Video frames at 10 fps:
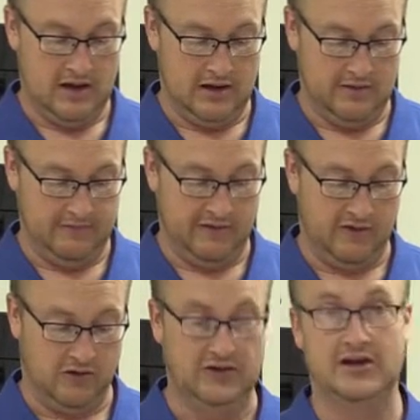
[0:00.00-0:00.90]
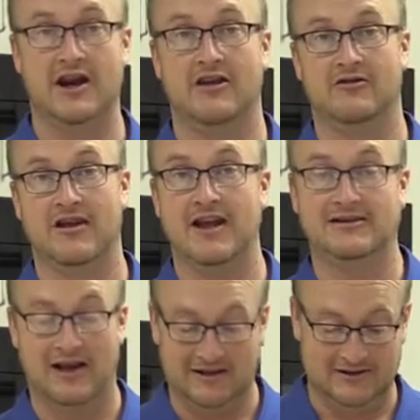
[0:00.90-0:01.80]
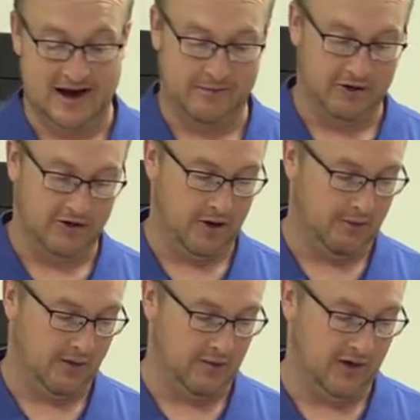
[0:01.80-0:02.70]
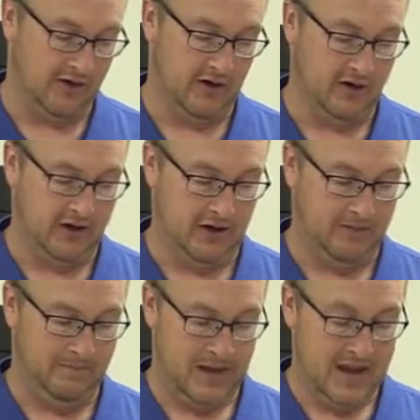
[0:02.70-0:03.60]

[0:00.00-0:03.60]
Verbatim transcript: Um, of course, it ain't going to taste like snapper grouper, be really good.